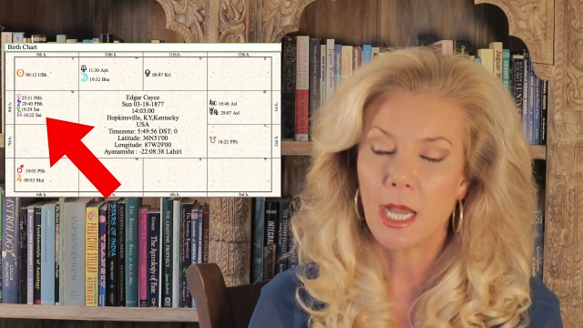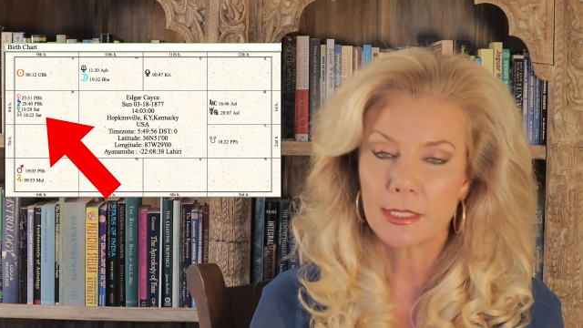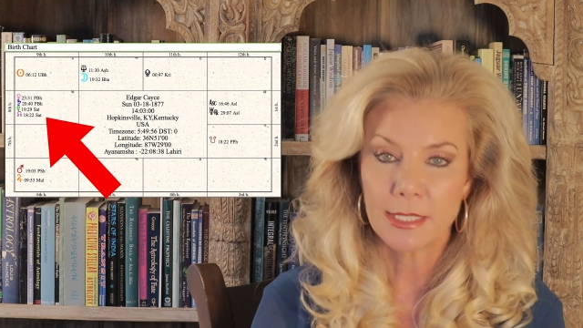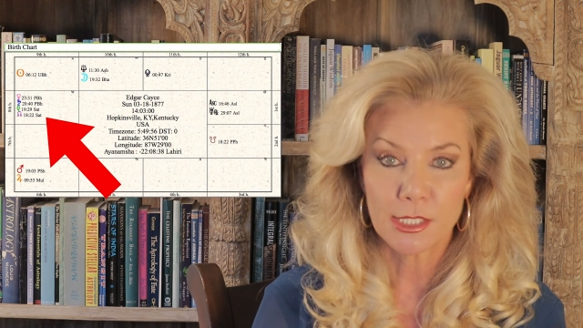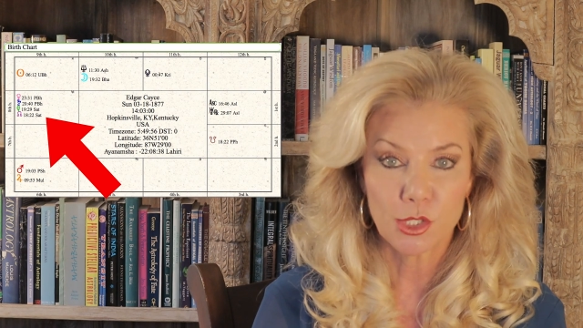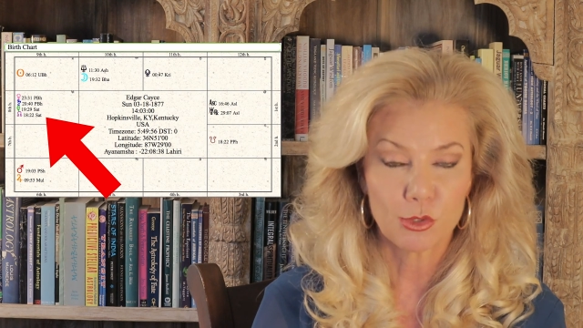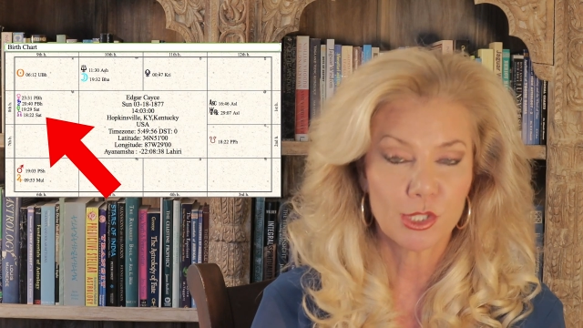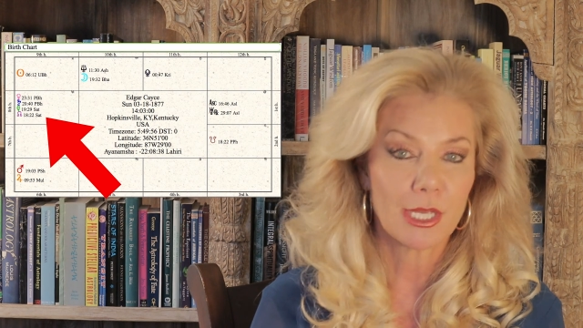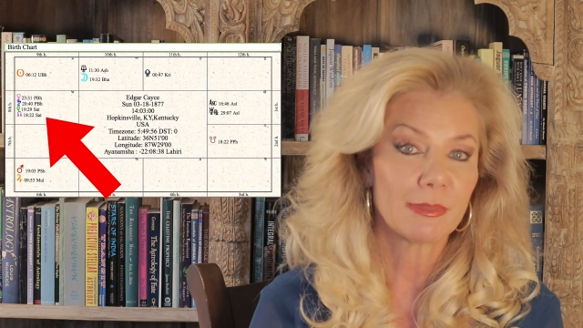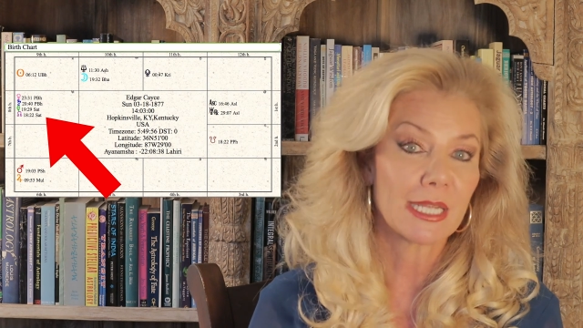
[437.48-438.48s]
unless
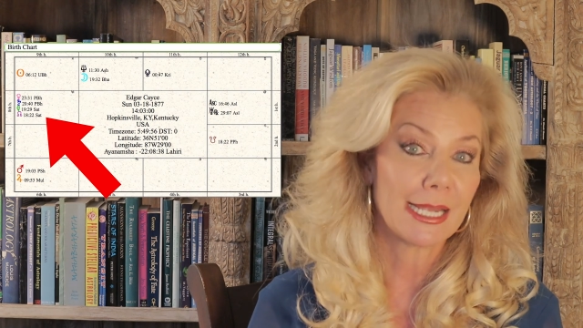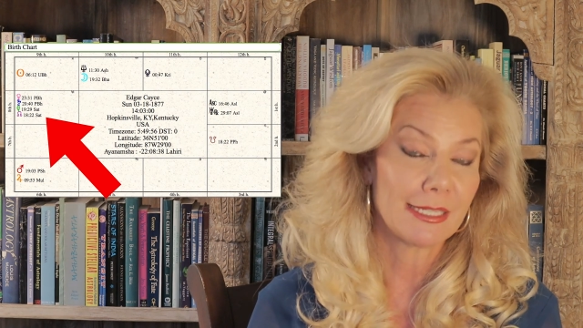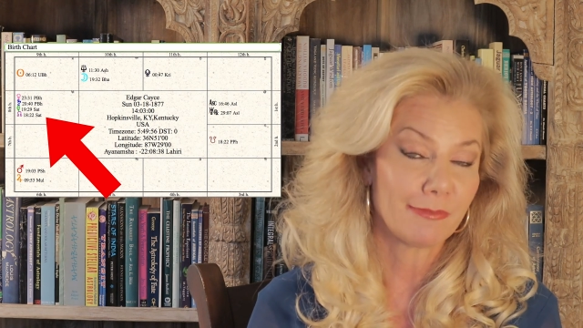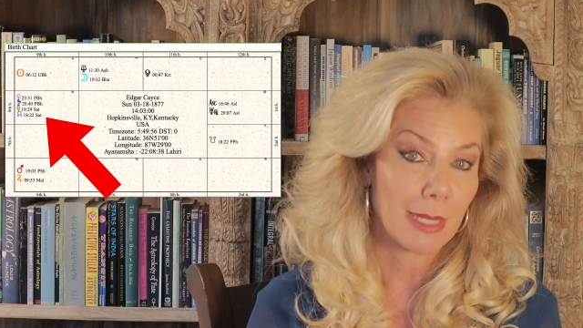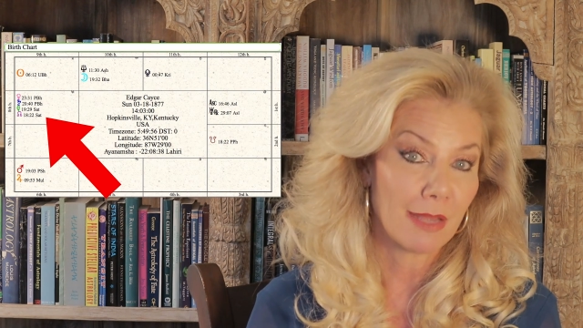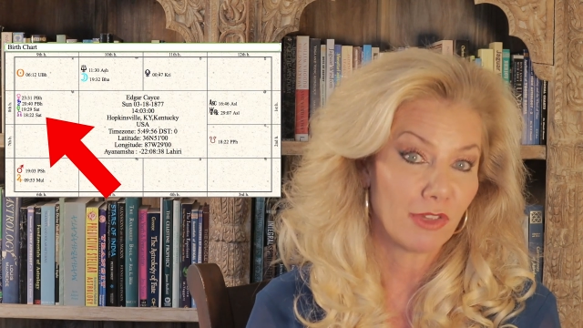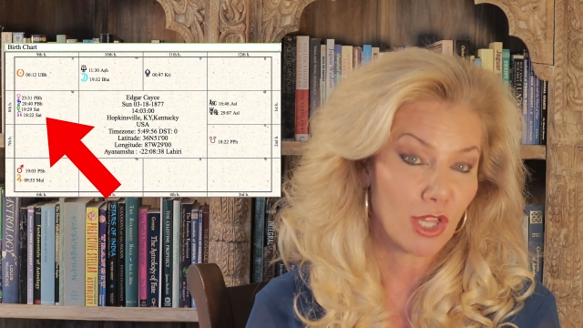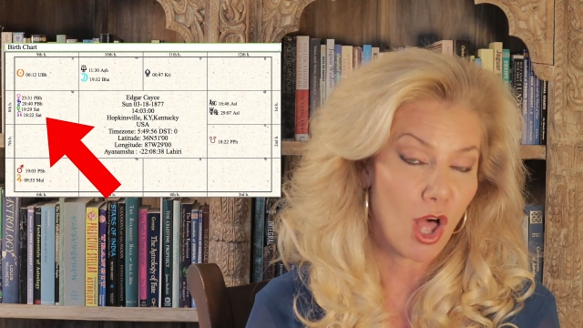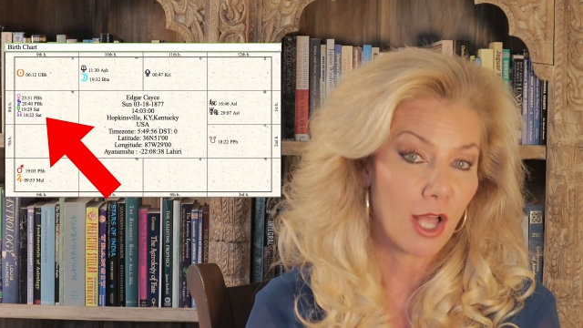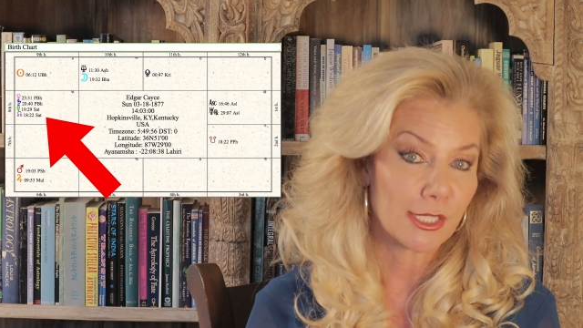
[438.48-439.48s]
there's some type of
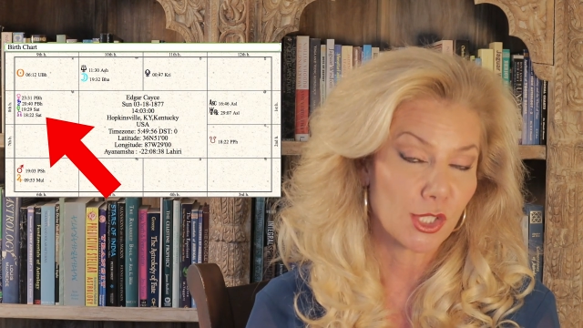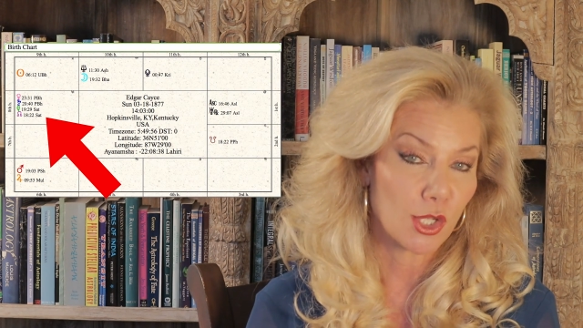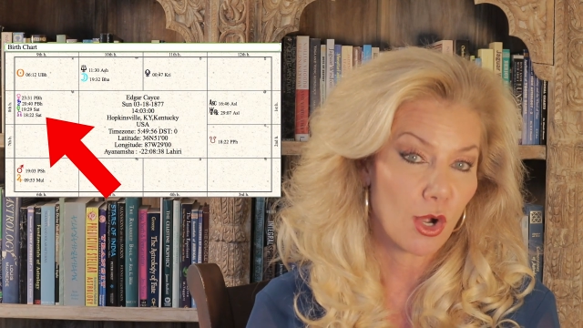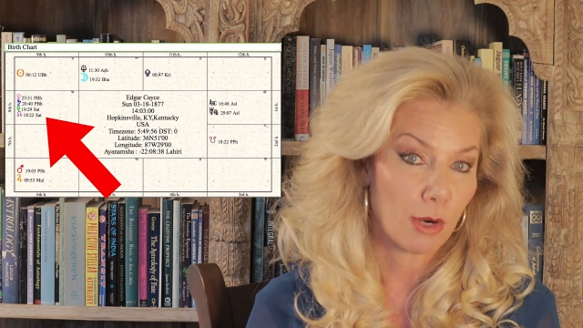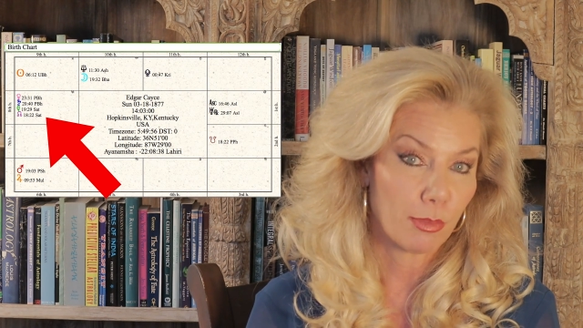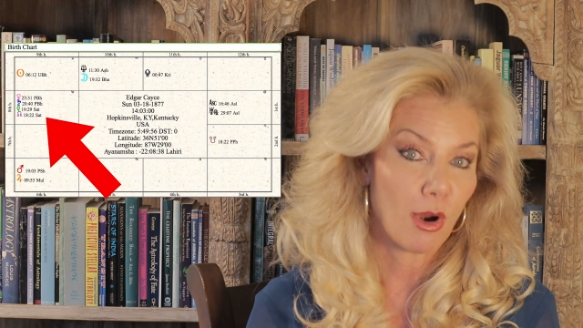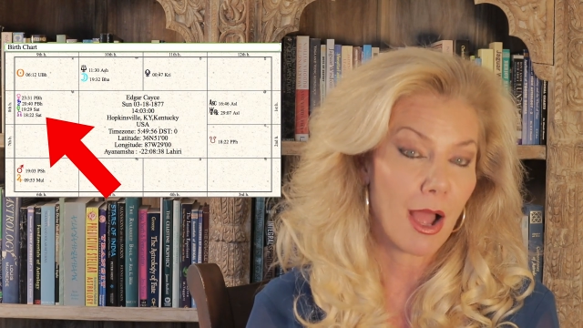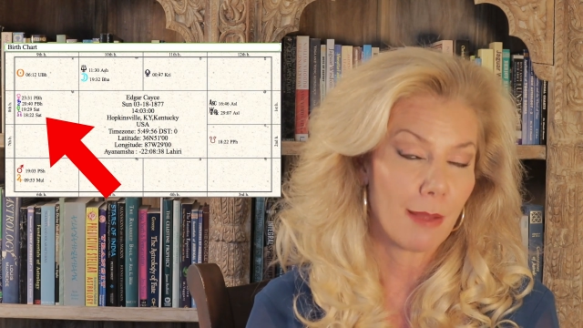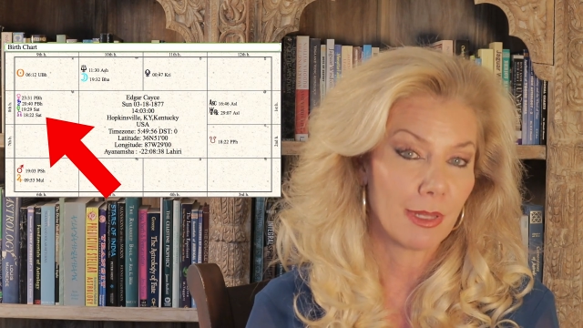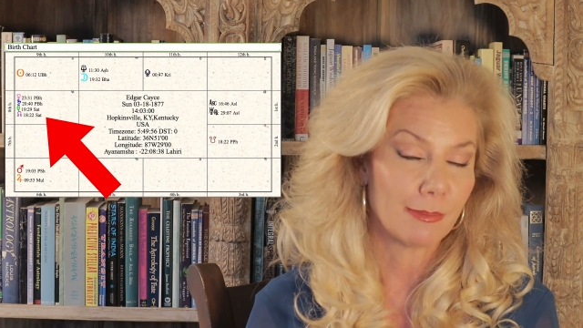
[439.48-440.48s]
loss or
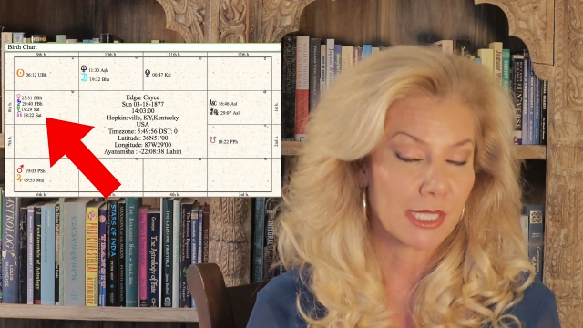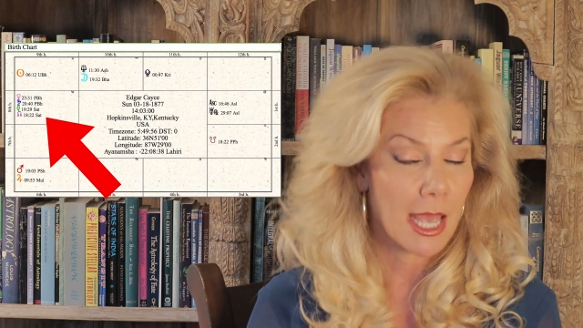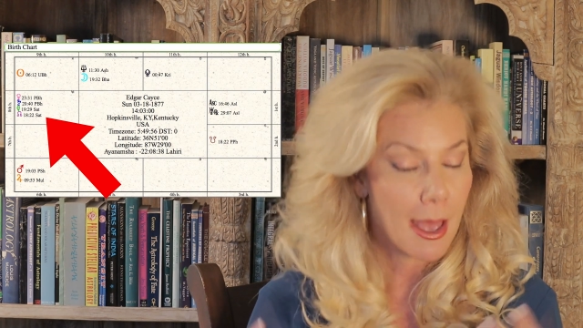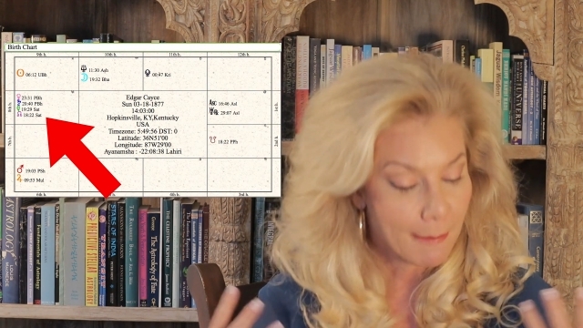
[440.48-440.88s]
problems.